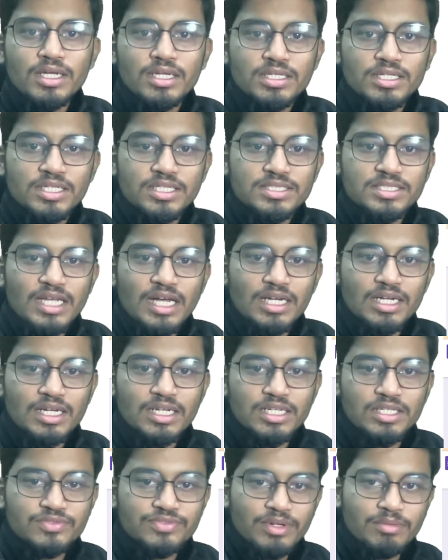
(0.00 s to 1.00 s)
He's Sagar.
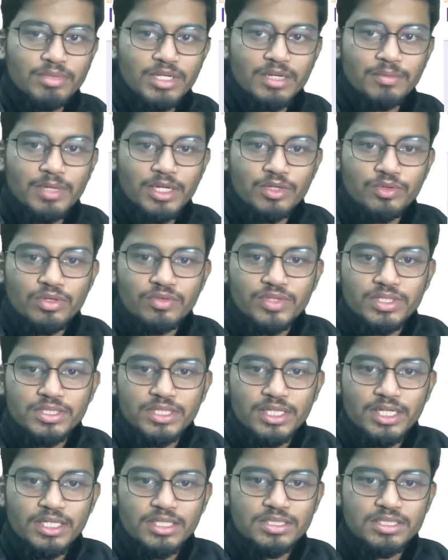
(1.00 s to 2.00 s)
He's from Nirma University,